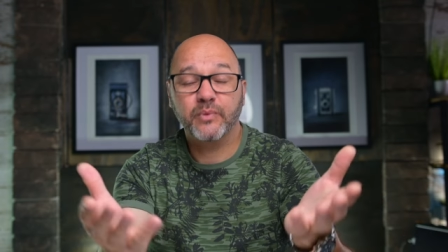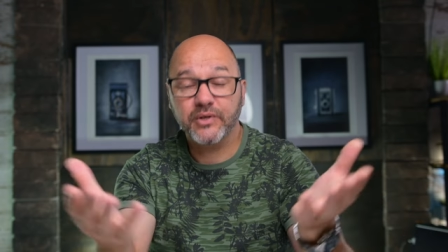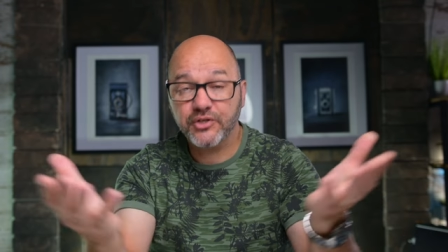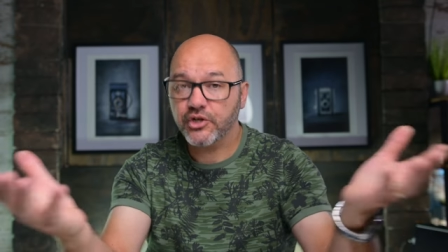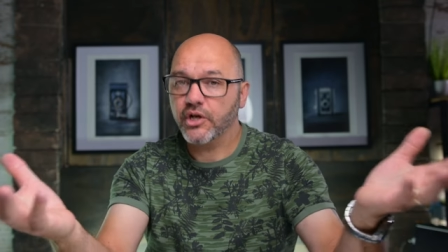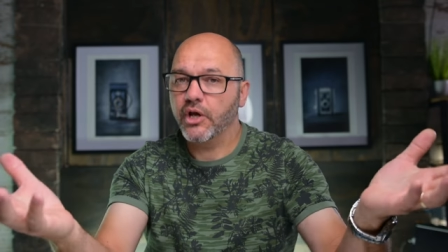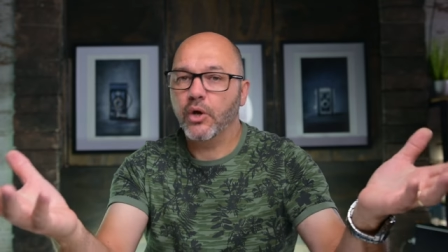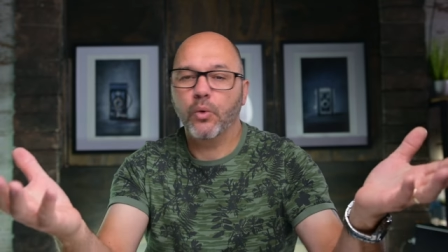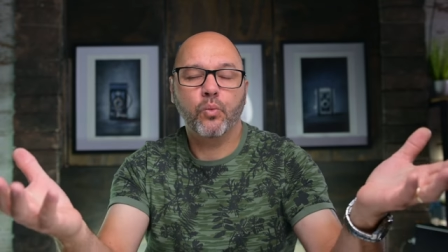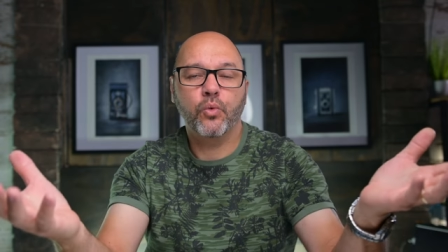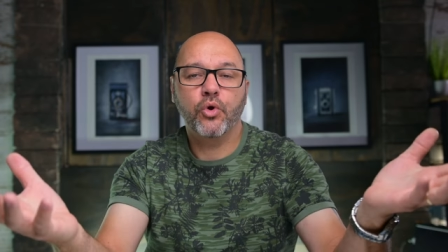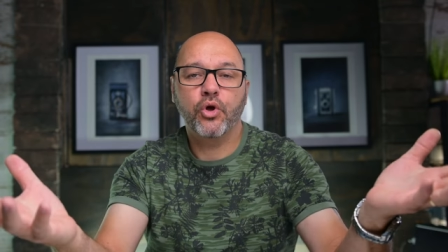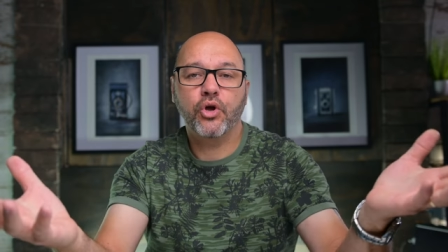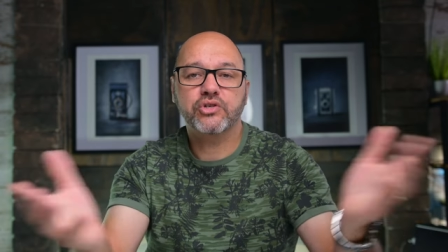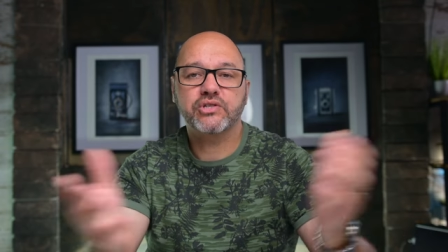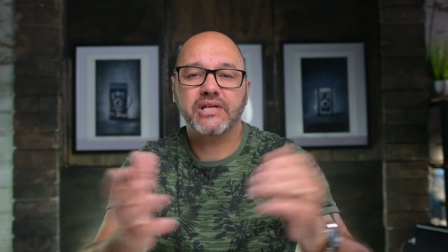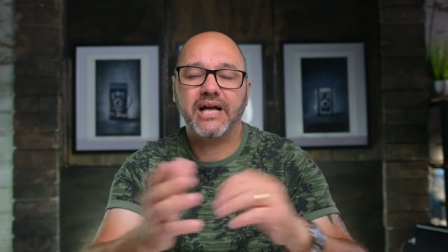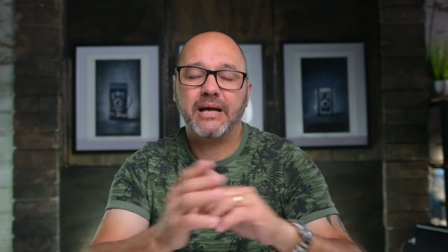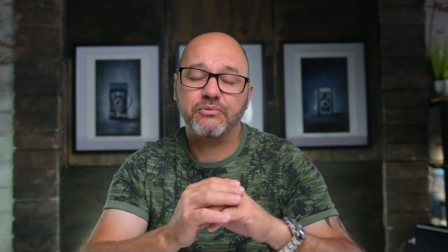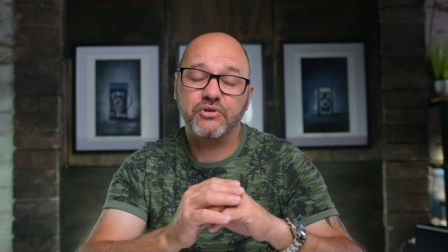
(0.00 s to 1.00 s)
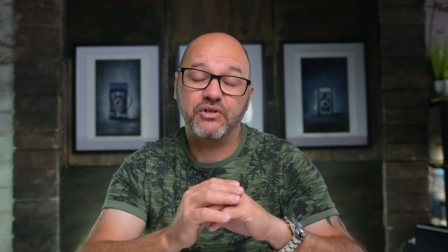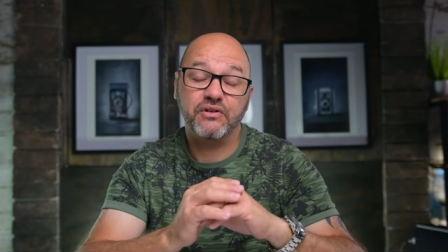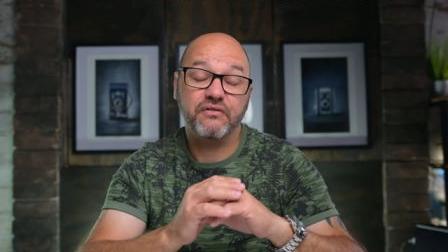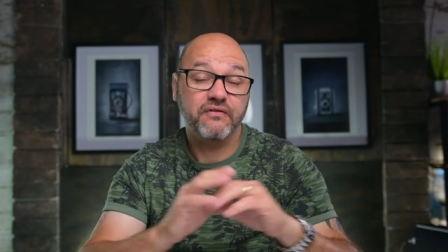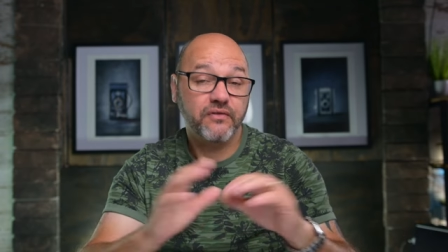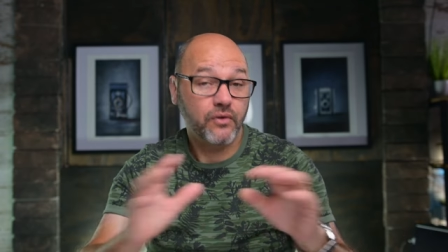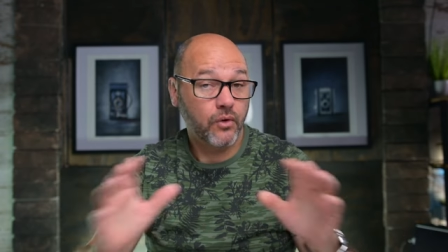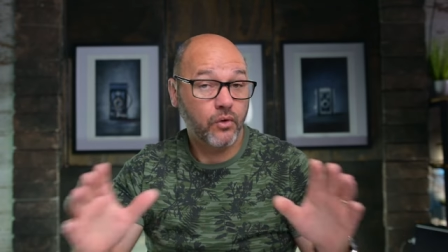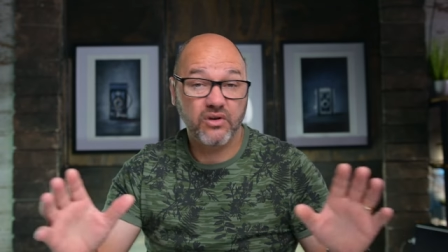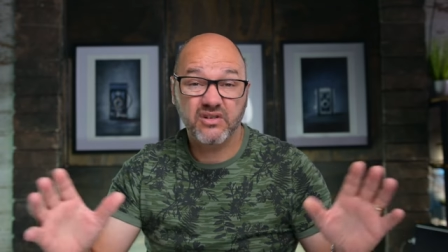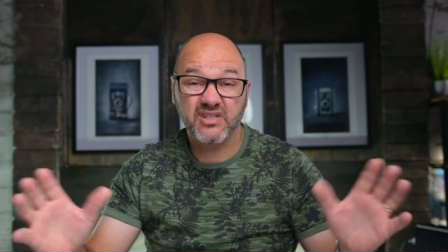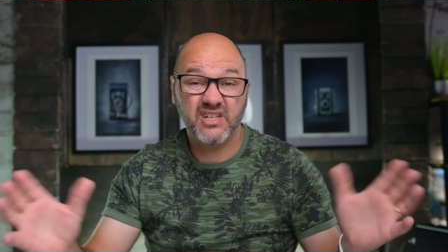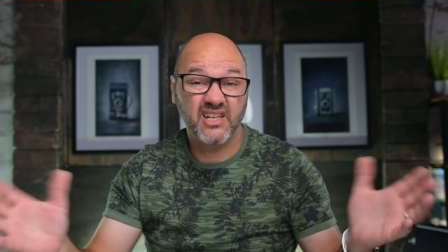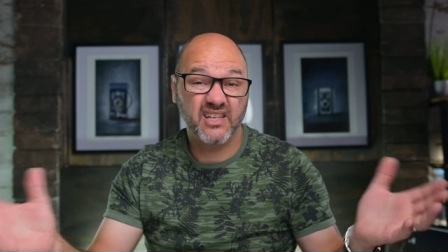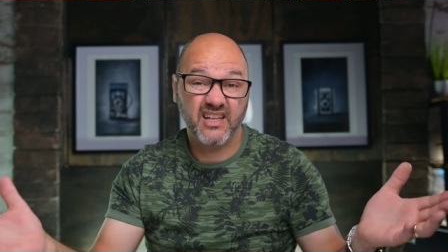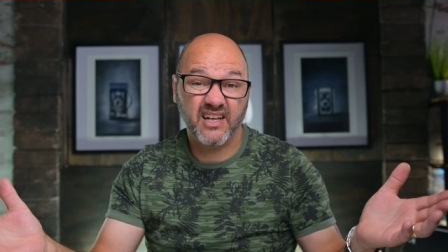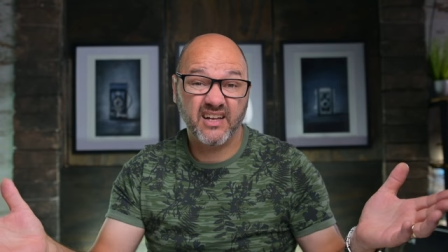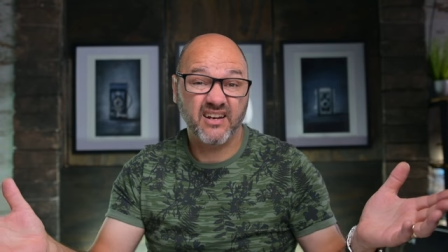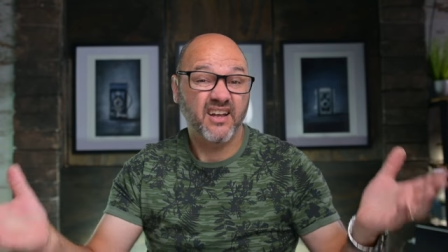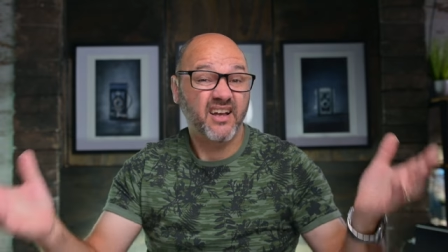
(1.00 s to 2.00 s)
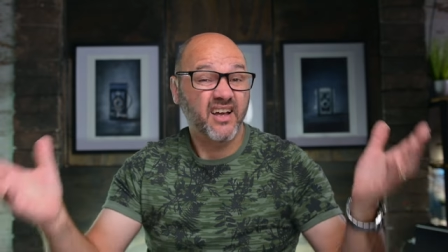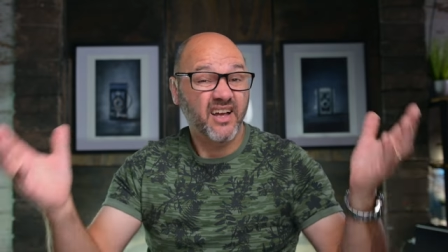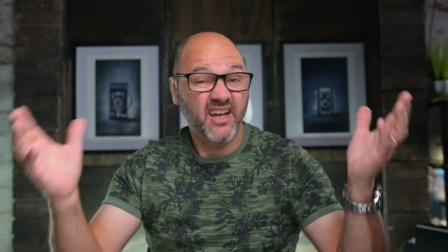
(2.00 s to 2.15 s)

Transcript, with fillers: which it works absolutely flawlessly at that.